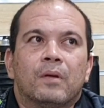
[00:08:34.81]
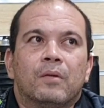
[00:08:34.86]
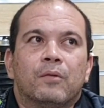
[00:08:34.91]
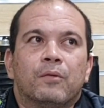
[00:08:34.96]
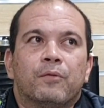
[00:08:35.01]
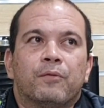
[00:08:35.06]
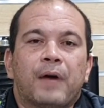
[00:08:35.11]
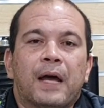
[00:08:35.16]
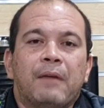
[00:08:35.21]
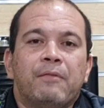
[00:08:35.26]

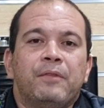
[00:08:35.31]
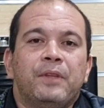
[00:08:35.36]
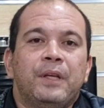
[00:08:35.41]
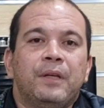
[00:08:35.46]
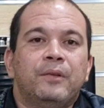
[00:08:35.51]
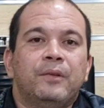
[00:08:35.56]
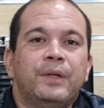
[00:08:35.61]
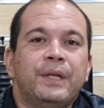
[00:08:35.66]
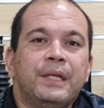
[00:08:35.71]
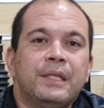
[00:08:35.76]
5
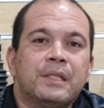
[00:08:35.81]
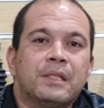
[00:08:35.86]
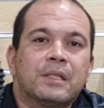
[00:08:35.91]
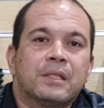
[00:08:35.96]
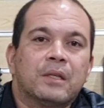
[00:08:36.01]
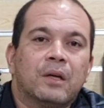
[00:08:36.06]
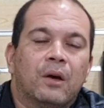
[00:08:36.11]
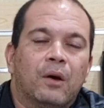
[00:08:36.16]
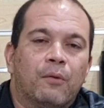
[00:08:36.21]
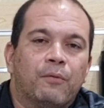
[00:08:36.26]
degrees
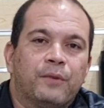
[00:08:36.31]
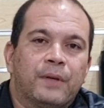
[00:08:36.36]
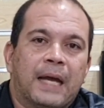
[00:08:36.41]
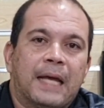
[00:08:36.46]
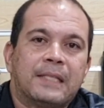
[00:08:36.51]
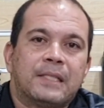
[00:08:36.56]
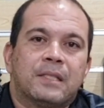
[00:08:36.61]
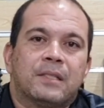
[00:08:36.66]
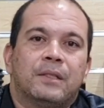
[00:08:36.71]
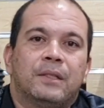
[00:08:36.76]
of
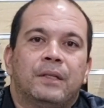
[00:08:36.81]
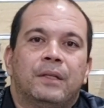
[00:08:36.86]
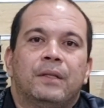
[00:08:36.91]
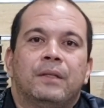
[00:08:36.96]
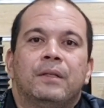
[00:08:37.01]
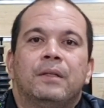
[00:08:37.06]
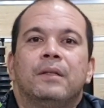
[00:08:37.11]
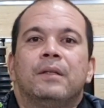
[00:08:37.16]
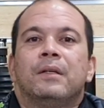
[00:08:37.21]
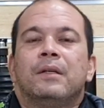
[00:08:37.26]
caster
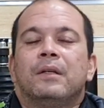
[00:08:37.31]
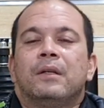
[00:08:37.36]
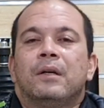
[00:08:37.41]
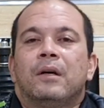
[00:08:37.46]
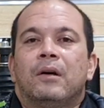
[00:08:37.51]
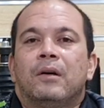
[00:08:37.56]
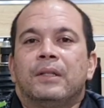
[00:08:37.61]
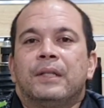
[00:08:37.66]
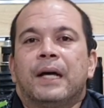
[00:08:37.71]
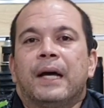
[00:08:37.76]

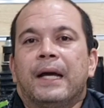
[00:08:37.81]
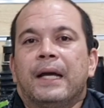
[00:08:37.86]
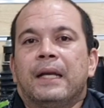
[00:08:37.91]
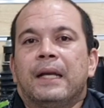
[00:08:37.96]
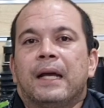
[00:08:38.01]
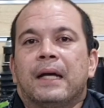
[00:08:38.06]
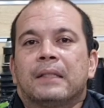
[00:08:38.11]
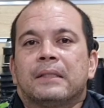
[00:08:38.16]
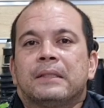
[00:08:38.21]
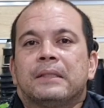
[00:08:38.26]
on the
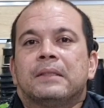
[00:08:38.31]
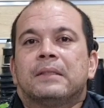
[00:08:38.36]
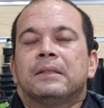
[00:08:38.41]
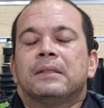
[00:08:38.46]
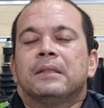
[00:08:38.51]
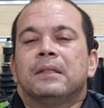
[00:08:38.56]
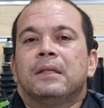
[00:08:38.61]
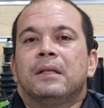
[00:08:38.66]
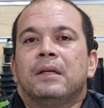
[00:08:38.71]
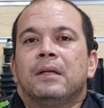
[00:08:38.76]
Hilux.
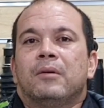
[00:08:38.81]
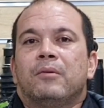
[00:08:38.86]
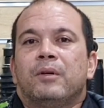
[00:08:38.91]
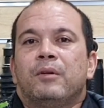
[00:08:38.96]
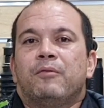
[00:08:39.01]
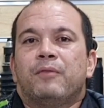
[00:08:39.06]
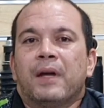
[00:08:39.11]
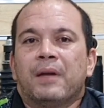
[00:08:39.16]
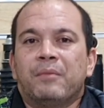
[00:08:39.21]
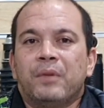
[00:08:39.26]

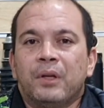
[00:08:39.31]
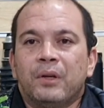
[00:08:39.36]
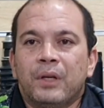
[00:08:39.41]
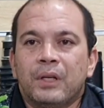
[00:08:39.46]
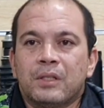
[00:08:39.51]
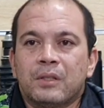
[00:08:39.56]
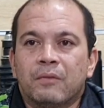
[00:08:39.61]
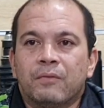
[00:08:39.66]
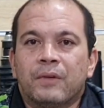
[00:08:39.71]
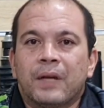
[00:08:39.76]
With 5
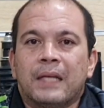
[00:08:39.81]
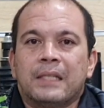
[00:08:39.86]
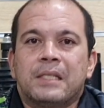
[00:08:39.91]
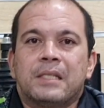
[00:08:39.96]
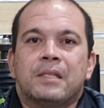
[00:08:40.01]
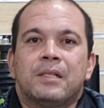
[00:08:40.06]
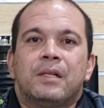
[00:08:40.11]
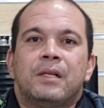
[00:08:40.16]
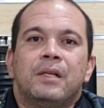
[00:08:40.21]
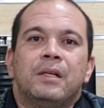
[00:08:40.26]
degrees of
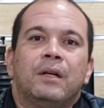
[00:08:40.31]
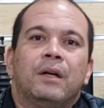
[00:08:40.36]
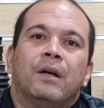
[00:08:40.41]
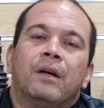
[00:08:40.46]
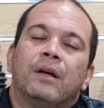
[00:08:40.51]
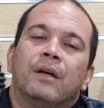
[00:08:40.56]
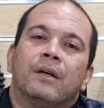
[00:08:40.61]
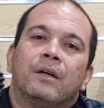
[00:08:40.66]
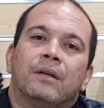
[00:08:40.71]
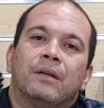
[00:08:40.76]
caster,
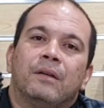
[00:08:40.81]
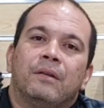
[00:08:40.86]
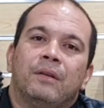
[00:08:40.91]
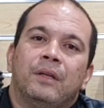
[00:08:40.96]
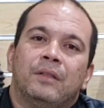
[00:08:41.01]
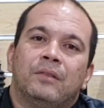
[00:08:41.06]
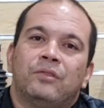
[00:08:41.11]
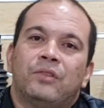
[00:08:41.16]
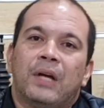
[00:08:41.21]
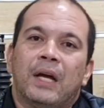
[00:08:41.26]

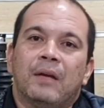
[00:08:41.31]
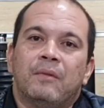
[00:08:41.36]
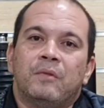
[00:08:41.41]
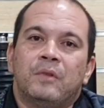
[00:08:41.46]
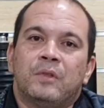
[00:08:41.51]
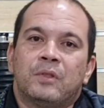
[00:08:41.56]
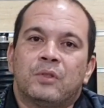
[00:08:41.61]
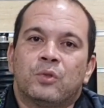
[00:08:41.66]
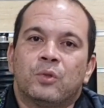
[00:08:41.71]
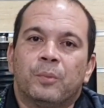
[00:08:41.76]
it drives
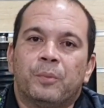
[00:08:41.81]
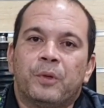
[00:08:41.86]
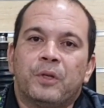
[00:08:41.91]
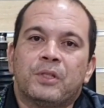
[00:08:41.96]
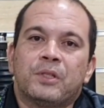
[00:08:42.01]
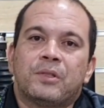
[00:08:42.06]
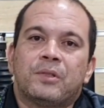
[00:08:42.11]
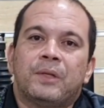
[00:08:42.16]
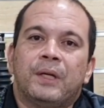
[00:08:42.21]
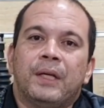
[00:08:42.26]
super
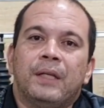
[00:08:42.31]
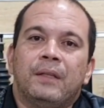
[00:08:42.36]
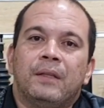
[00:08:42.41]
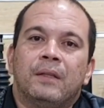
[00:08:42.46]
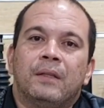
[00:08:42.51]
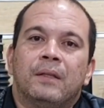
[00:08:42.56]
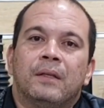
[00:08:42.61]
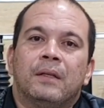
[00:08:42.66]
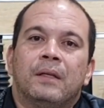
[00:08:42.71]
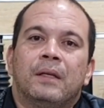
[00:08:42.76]
straight.
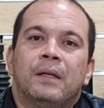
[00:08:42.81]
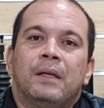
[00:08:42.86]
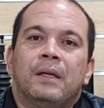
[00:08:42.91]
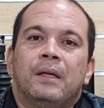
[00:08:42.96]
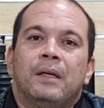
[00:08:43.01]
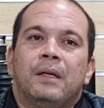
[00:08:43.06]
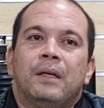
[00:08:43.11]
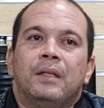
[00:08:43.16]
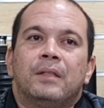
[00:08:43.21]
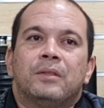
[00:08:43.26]

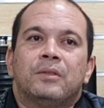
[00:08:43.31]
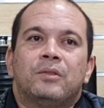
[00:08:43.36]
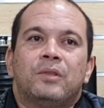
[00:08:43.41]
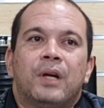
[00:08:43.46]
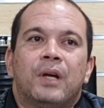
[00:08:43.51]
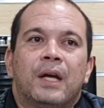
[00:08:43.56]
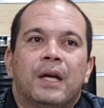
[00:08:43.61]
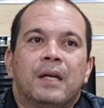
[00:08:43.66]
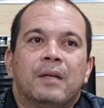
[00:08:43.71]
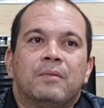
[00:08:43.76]
It
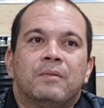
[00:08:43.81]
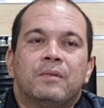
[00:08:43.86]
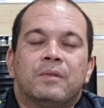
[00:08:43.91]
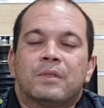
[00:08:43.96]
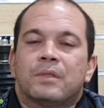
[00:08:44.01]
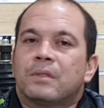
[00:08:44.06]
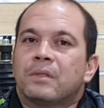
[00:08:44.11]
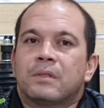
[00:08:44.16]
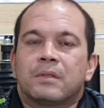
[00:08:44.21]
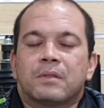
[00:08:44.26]

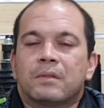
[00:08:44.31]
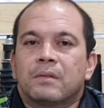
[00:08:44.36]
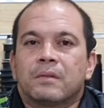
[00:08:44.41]
drives